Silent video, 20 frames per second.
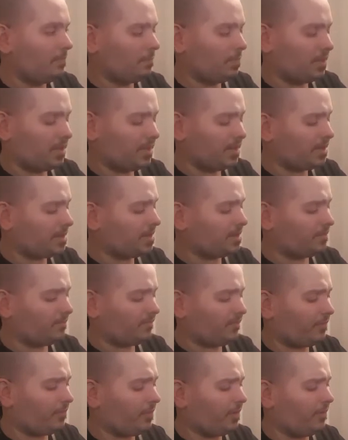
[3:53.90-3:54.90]
But this is a
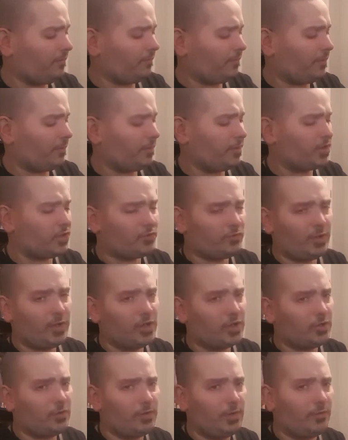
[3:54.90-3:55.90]
very
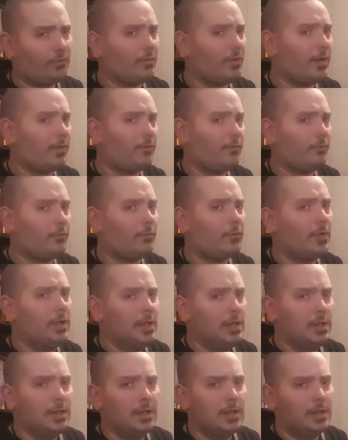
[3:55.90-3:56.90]
straight shooting rifle.
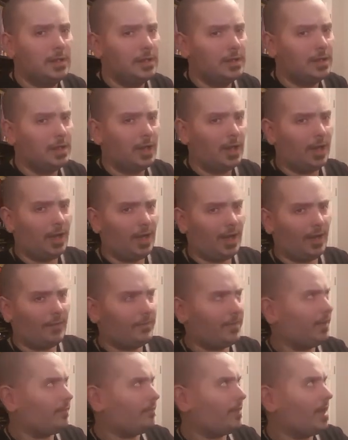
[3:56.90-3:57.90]

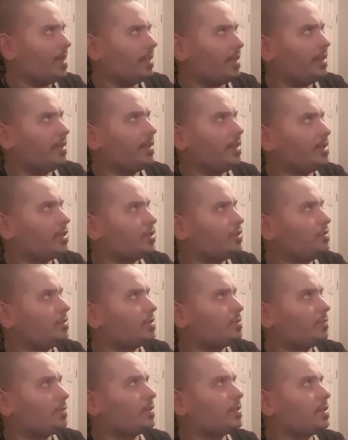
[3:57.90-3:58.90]
I've never had any
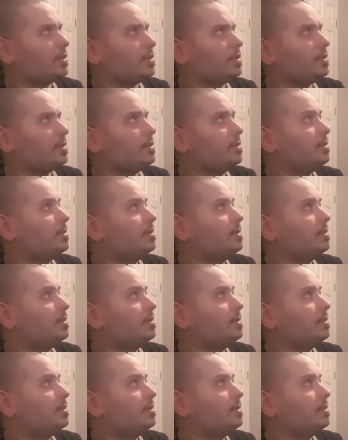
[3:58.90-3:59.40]
issues with it.